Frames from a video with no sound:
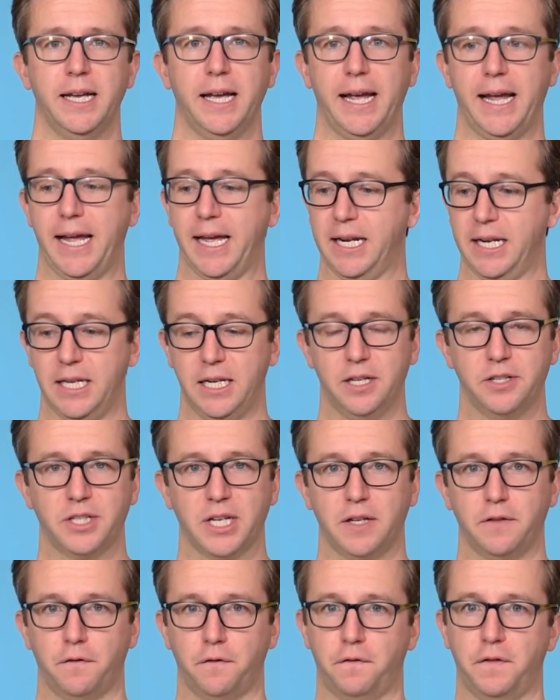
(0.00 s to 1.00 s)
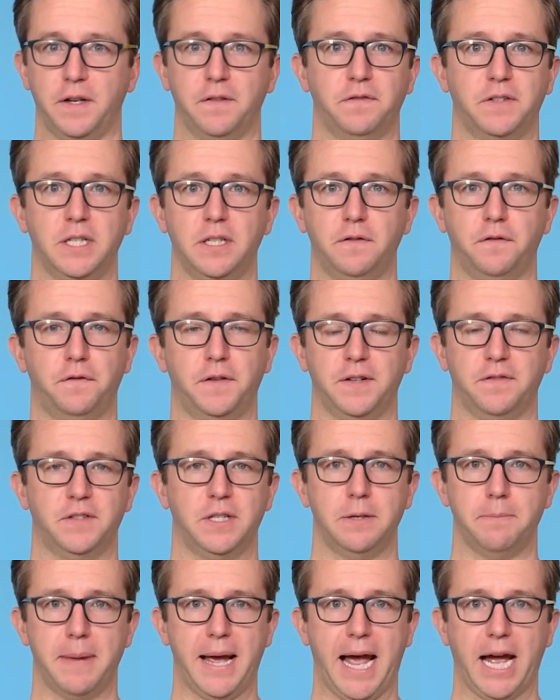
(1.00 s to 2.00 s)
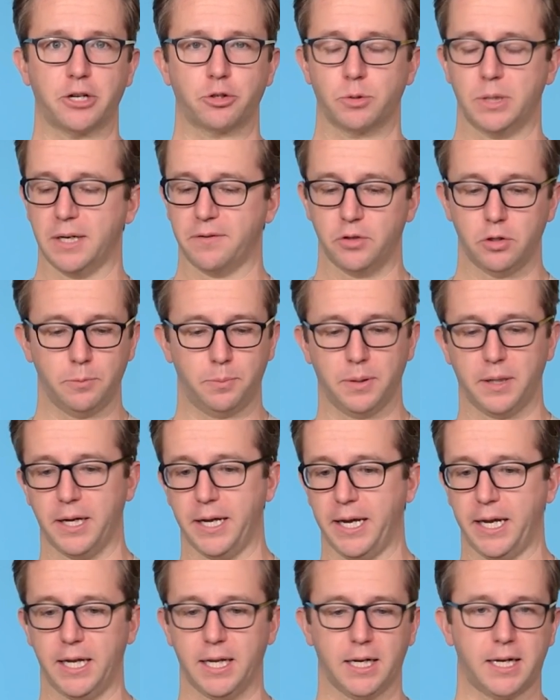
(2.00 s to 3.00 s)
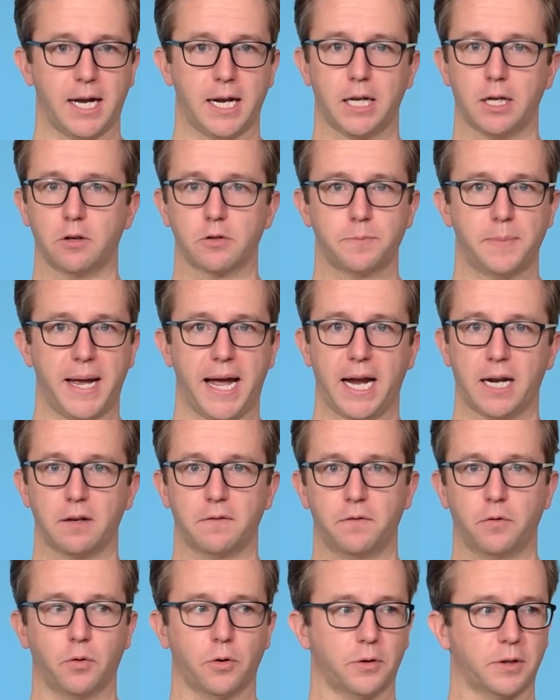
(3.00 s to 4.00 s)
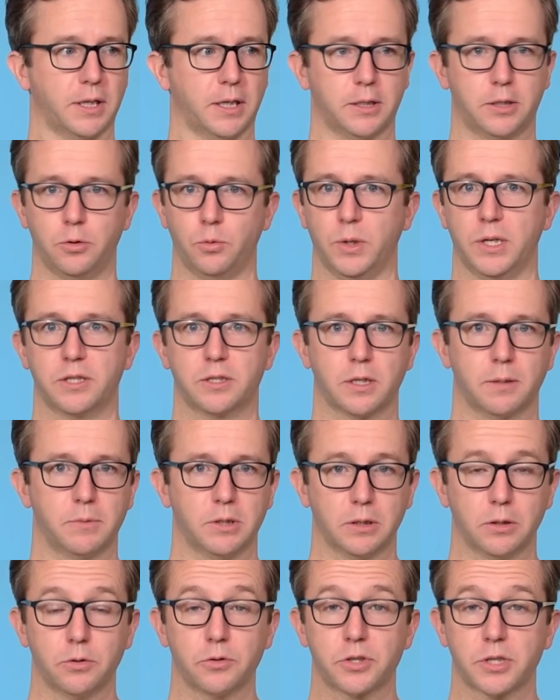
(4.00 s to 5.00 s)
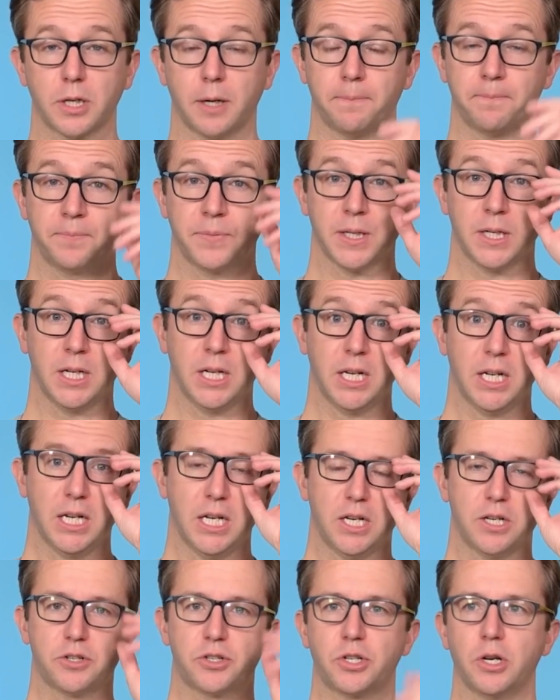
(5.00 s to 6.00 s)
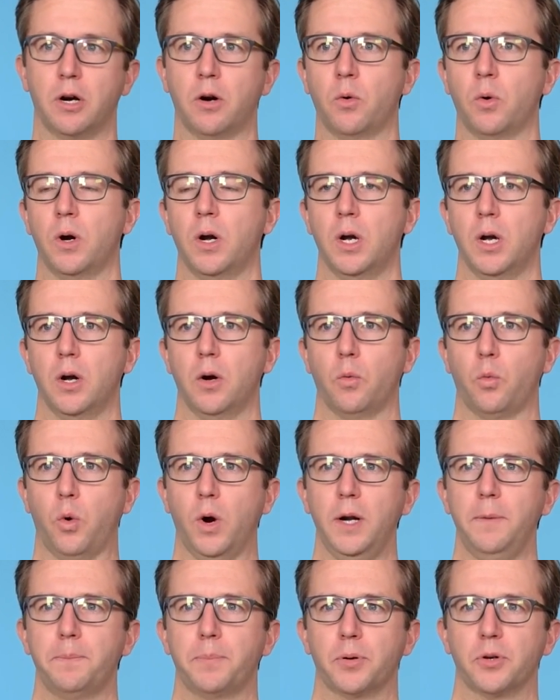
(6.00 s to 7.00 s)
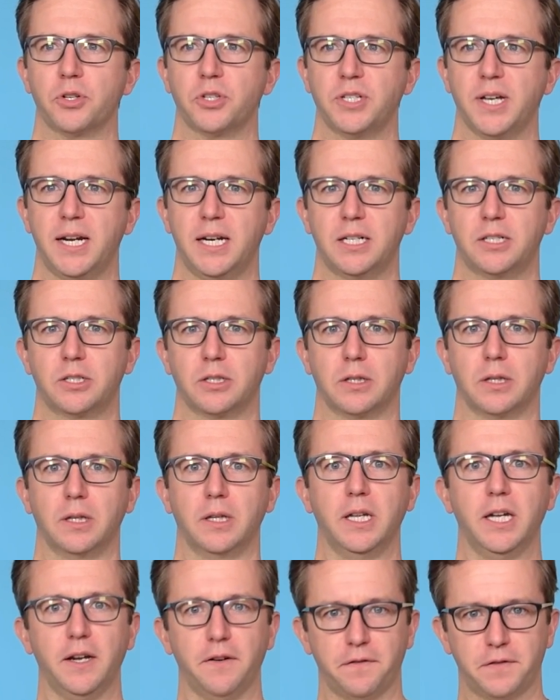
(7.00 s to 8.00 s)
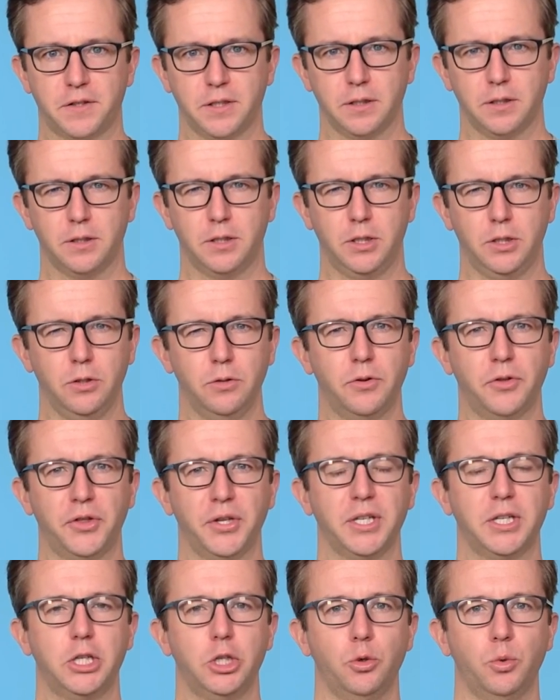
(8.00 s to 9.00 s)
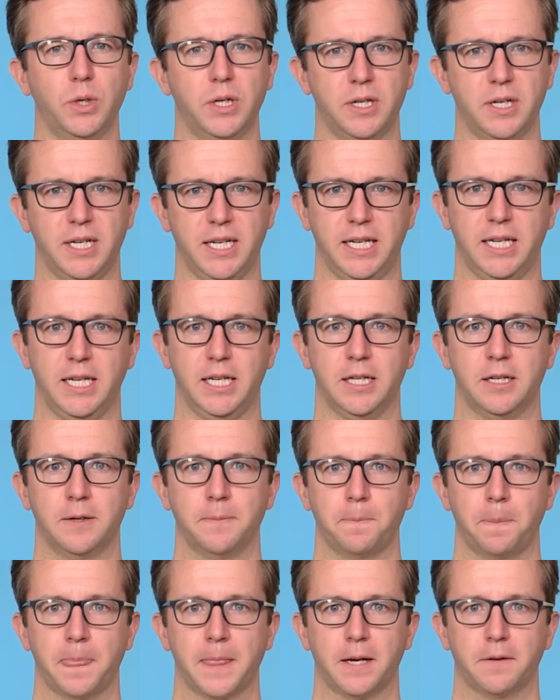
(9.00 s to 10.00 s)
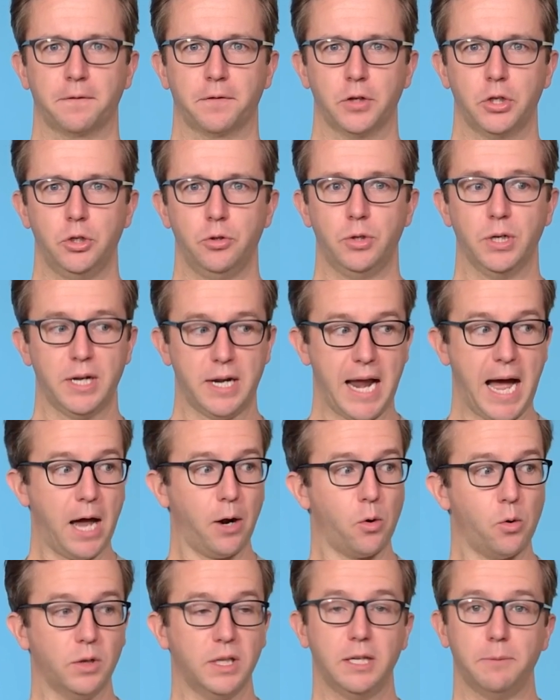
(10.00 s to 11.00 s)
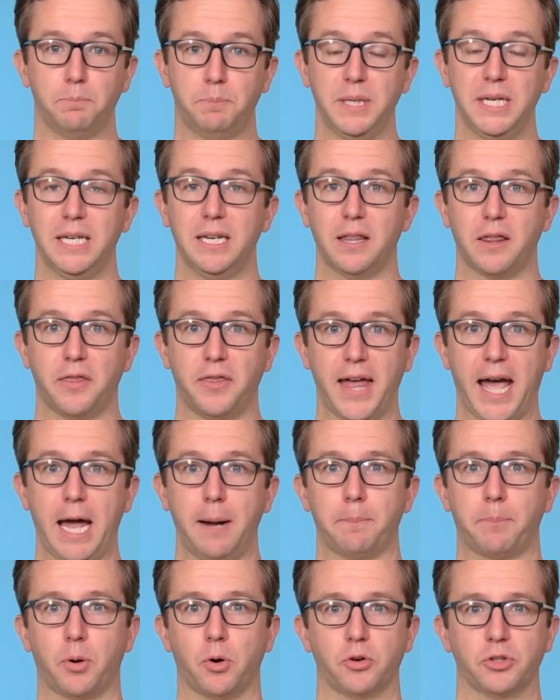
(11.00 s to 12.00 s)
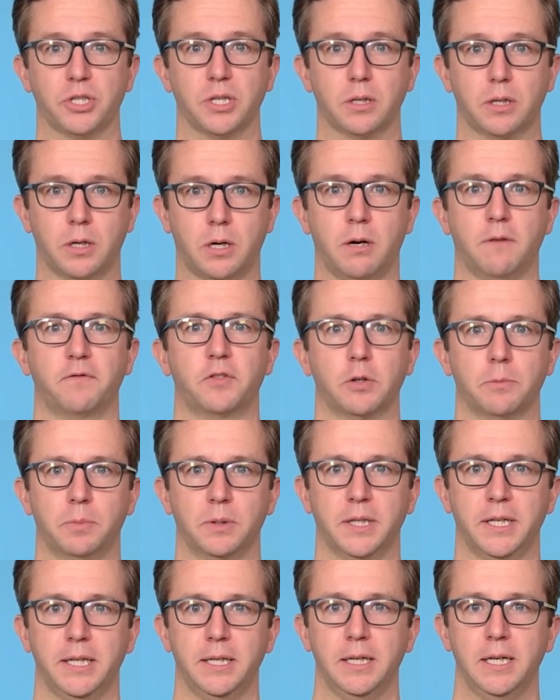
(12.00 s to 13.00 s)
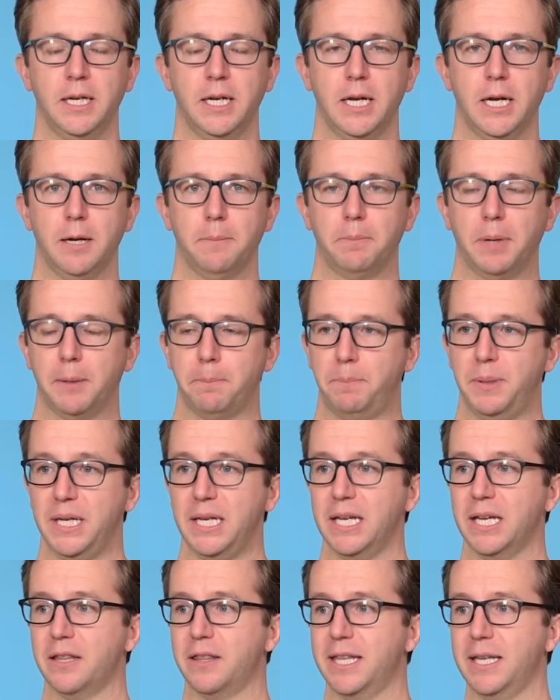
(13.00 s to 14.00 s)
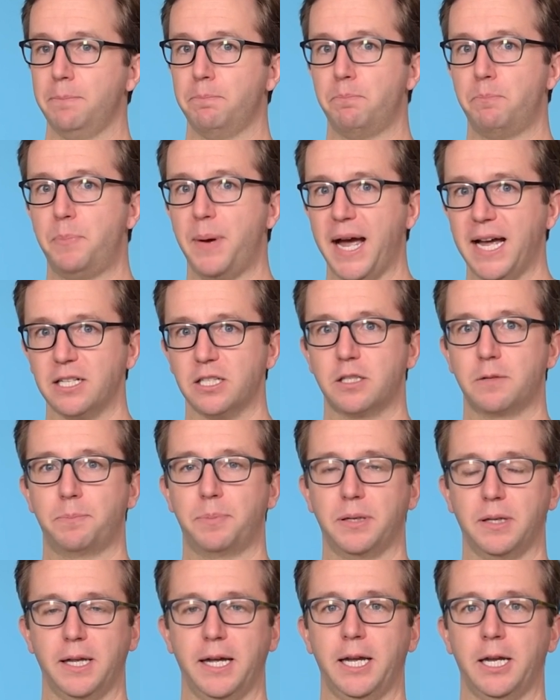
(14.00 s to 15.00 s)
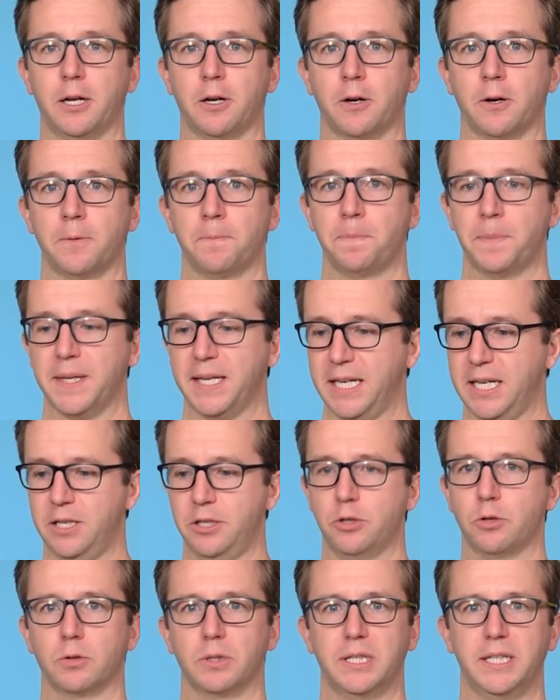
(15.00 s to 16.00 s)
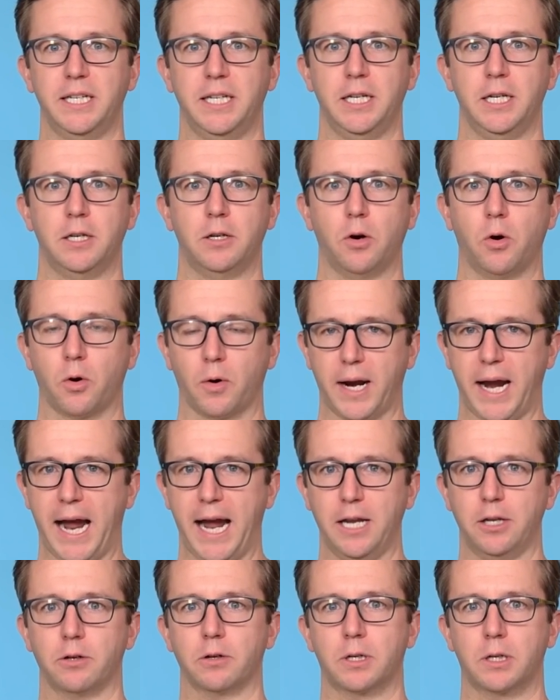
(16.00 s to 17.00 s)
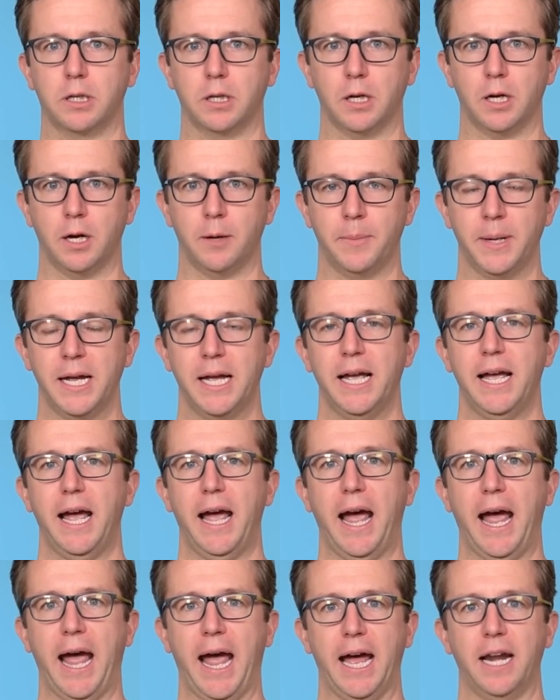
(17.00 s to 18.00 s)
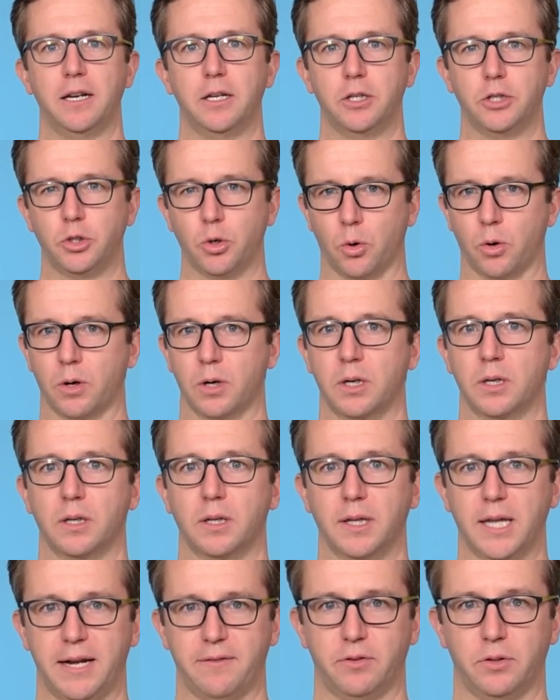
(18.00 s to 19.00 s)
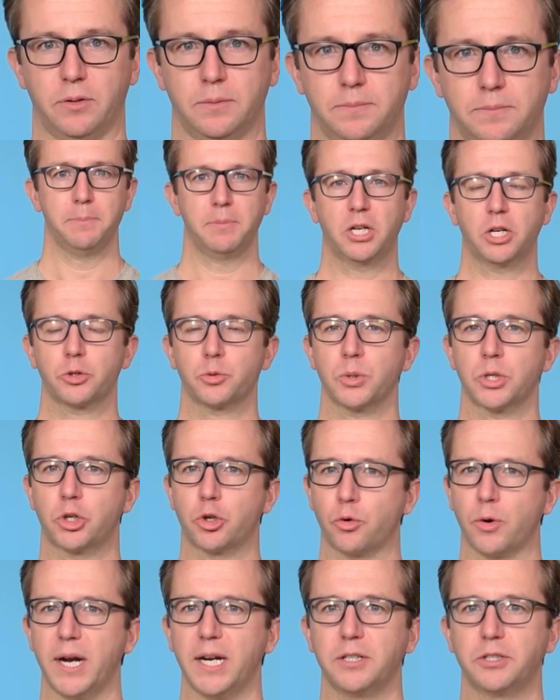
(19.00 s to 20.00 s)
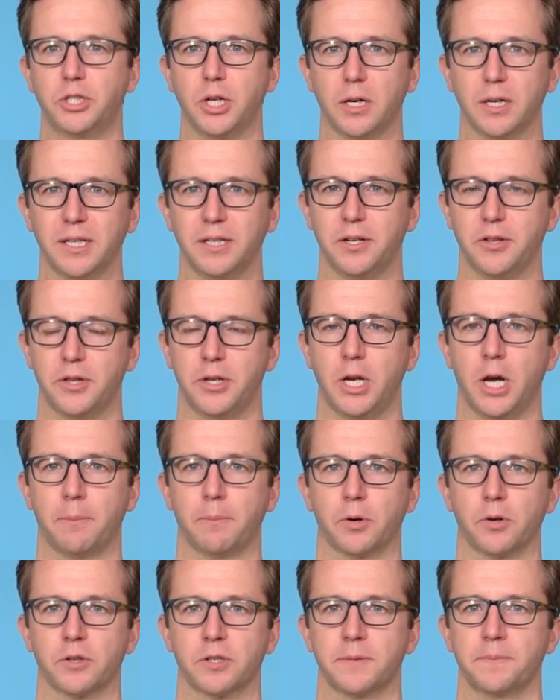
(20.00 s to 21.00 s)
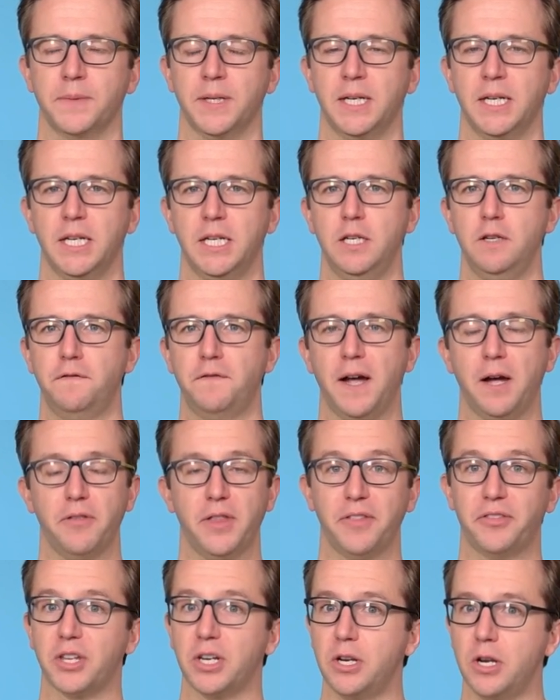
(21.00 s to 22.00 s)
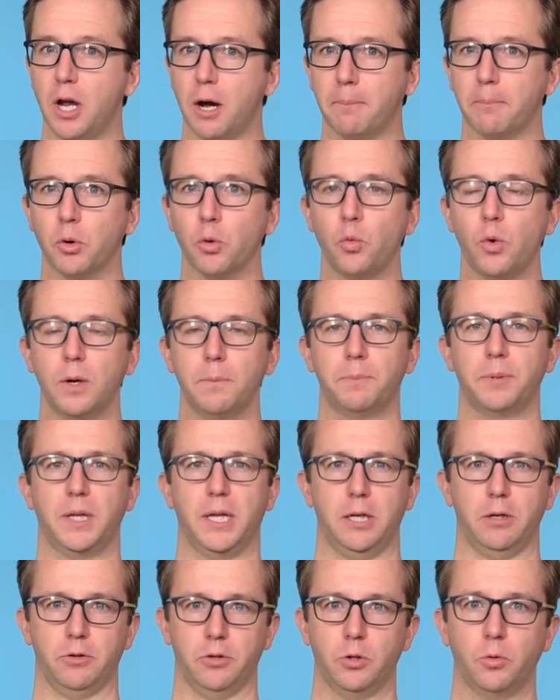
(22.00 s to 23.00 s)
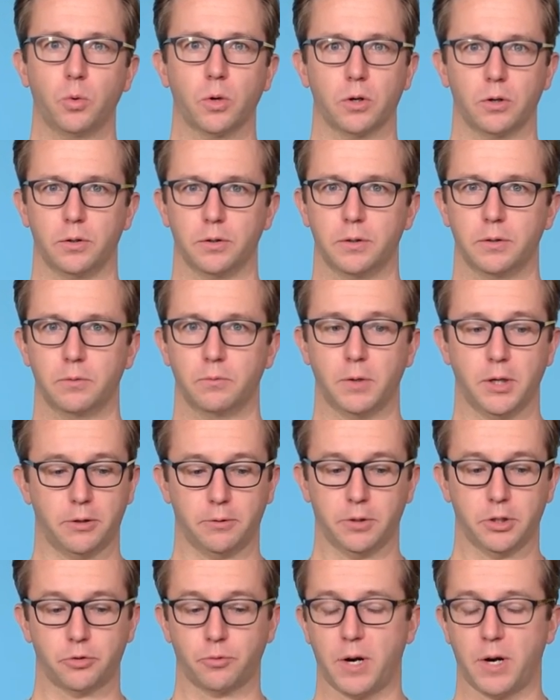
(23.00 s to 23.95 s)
and it is a 50-50 match. Whenever you play, it kind of goes back and forth, like you win some, you lose some. So what percentage lift do you think you would need for you to not only beat that person comfortably, but be the best player in your league or at your club at your level. Because when Craig dug into the numbers, he found that the number one player in the world, whether it's